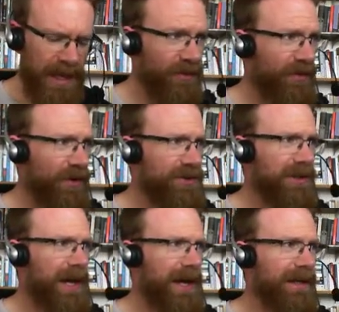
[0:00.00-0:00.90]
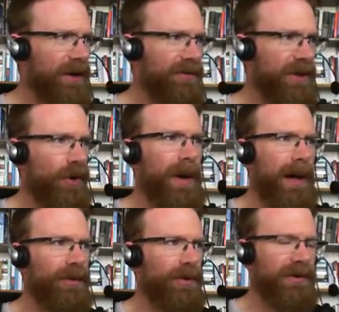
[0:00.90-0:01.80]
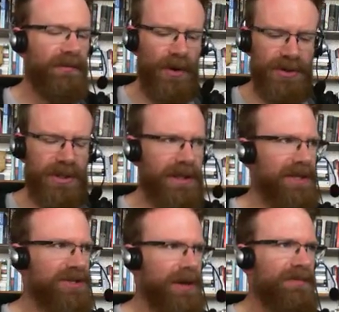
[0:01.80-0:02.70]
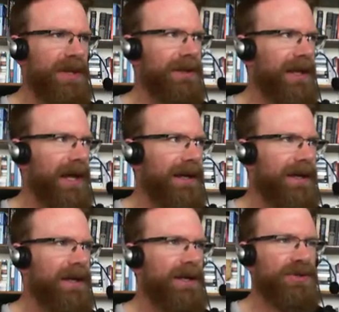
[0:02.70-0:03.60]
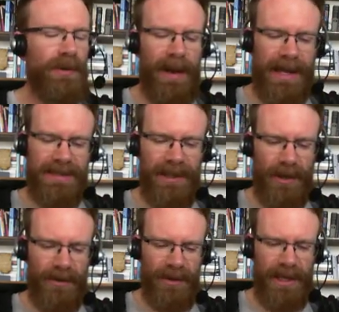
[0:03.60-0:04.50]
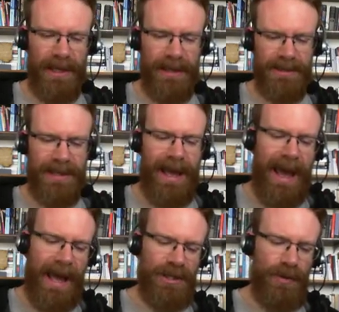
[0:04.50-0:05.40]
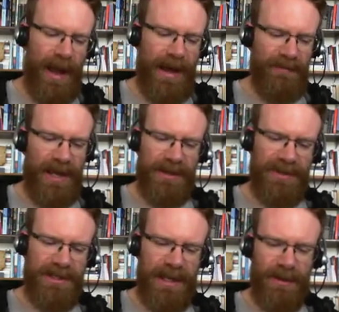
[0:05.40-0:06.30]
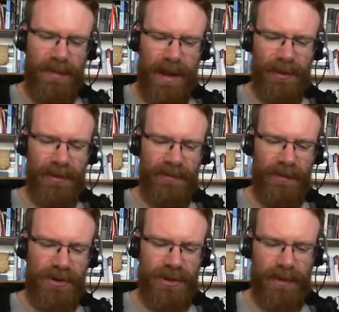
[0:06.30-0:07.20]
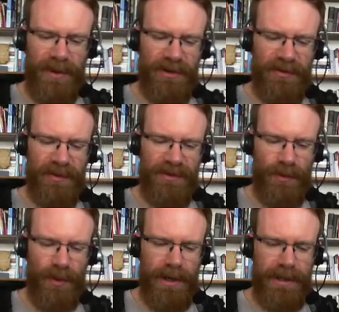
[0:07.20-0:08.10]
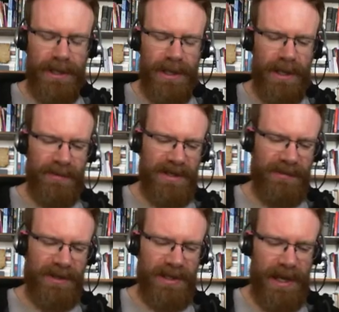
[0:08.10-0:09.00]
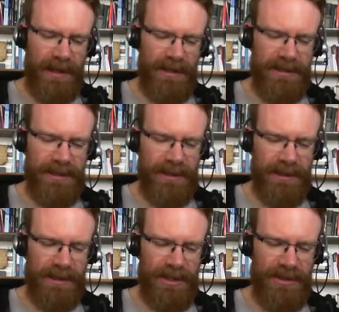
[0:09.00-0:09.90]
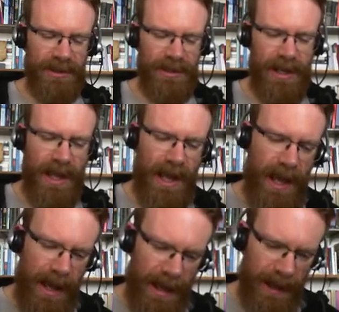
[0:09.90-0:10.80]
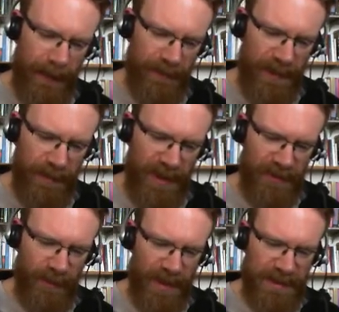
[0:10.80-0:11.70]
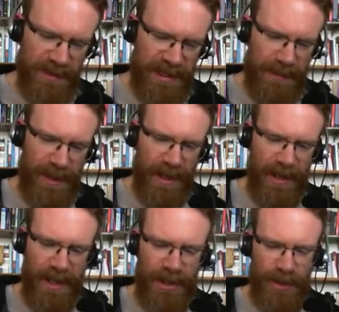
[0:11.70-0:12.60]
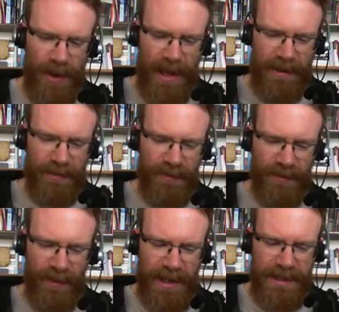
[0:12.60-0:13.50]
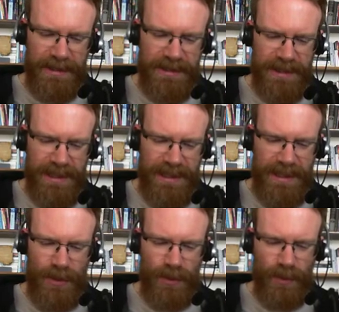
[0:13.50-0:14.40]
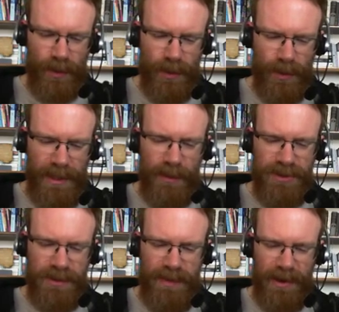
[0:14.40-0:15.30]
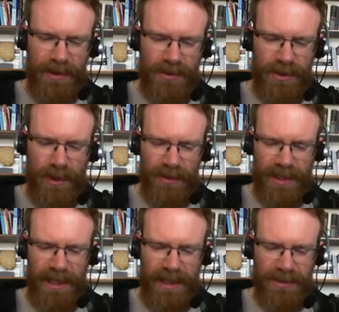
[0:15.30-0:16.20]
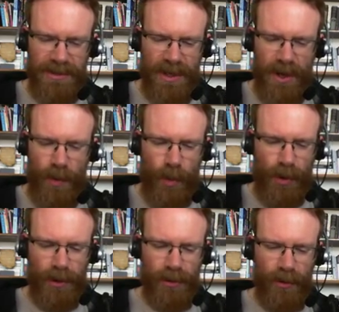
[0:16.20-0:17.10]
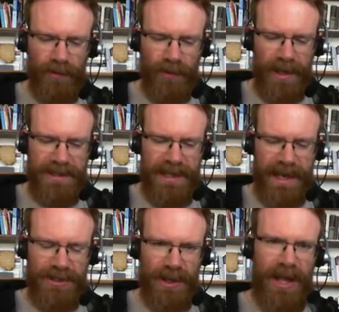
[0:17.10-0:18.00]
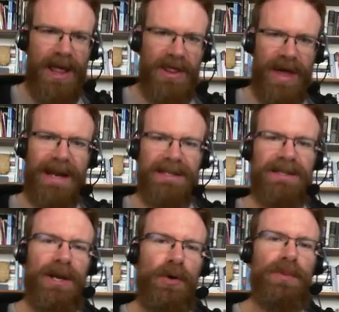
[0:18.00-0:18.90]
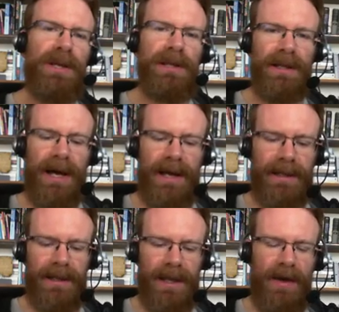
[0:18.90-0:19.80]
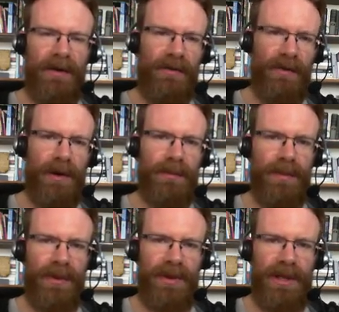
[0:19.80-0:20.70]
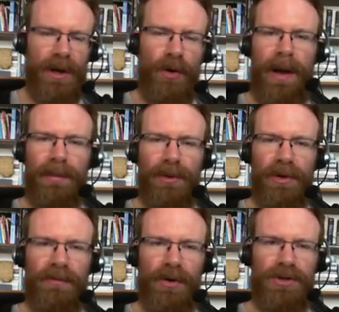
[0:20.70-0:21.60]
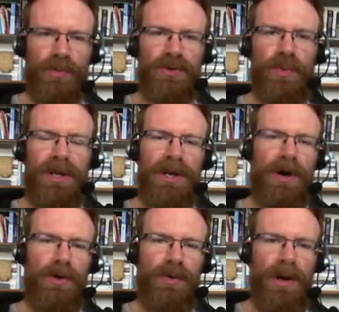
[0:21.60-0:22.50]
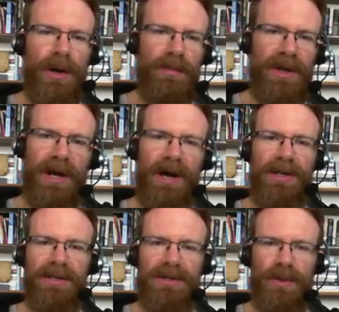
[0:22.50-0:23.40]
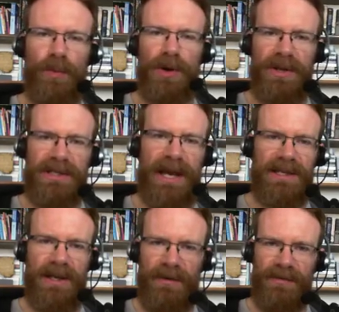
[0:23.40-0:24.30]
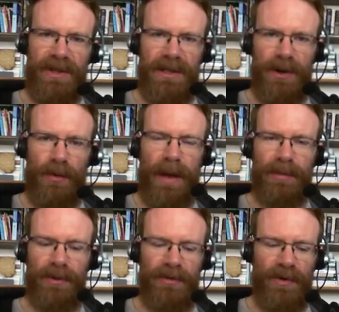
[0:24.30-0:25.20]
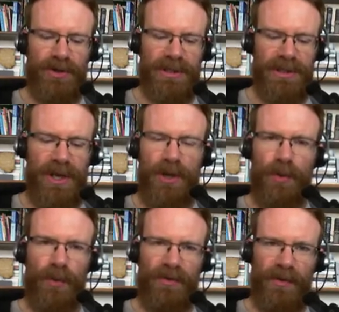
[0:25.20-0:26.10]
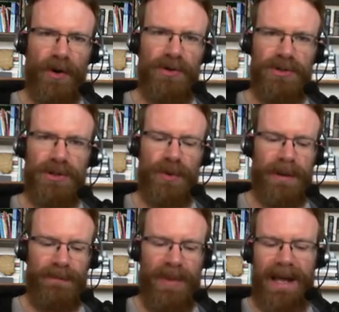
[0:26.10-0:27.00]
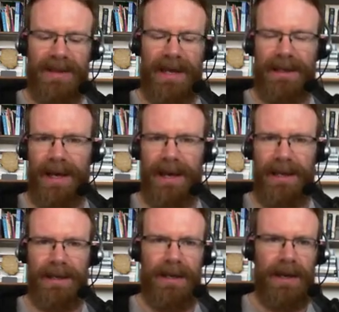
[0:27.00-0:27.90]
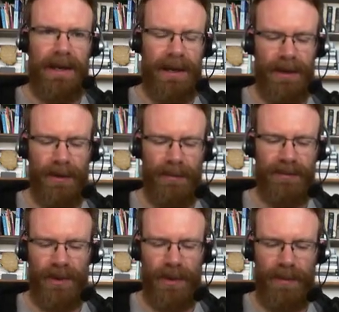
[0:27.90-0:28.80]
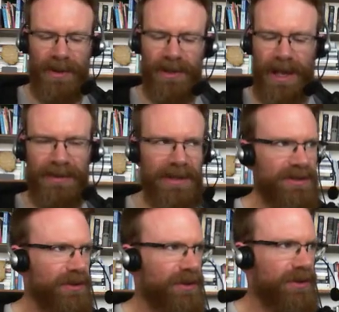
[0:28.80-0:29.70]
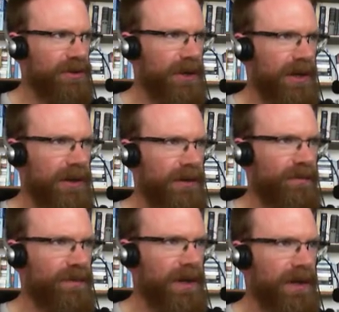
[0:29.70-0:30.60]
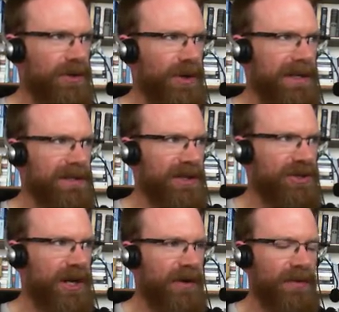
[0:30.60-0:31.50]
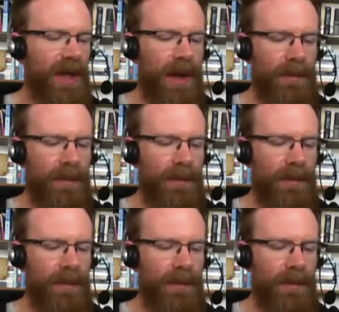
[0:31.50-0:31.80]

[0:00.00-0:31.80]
And the first line of the Old Babylonian version is something like surpassing all other kings. And you have that in the Standard Babylonian version on page 51 of Stephanie Dalley's uh, edition uh, in Myths from Mesopotamia you have the phrase he who he was superior to other kings, a warrior lord of great stature. That is the opening line from the Old Babylonian version, which we know because one of the texts of the Old Babylonian version refers to it by that line, uh, or you know by the line that's uh, uh, translation of.